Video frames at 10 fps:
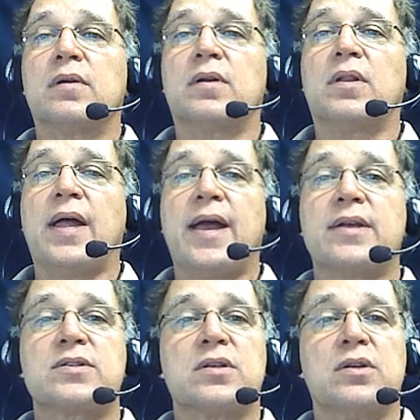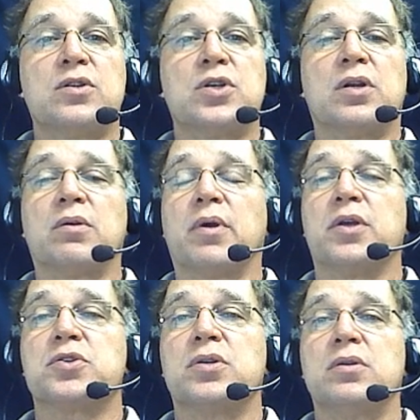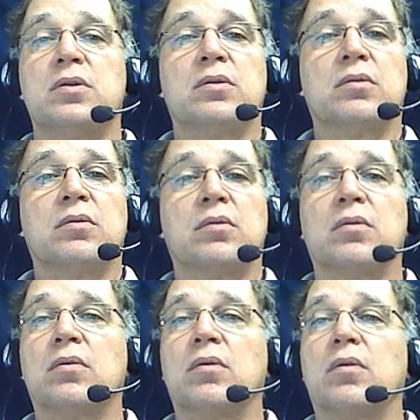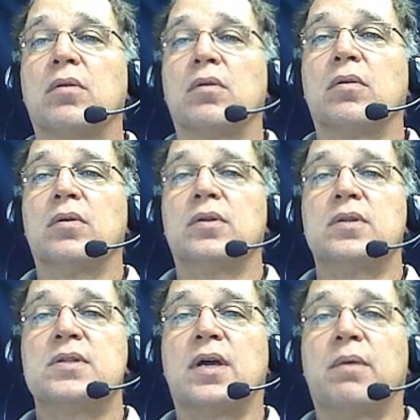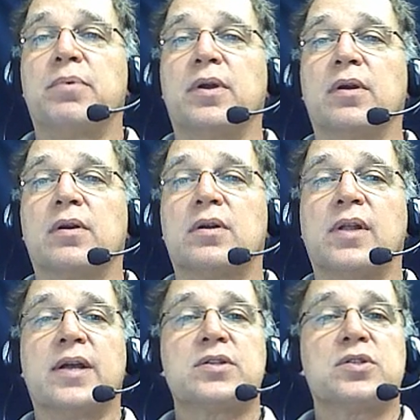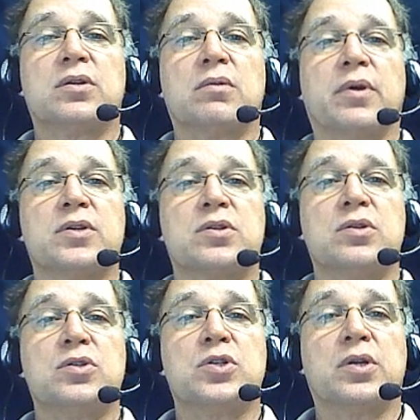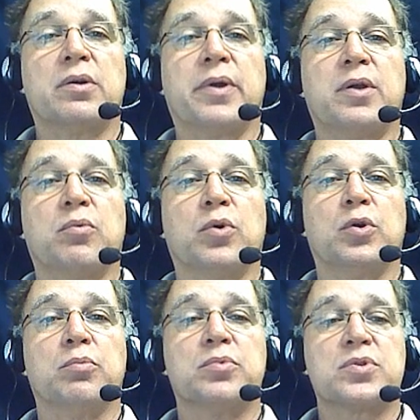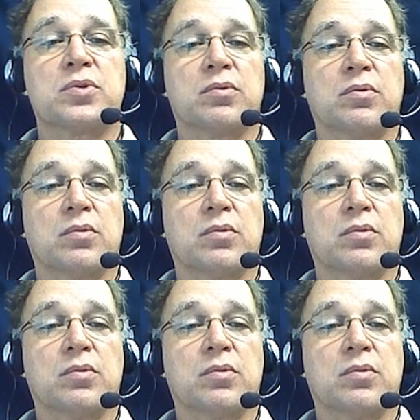Class Generation, at the top here, Class Generation, Generate Rooms,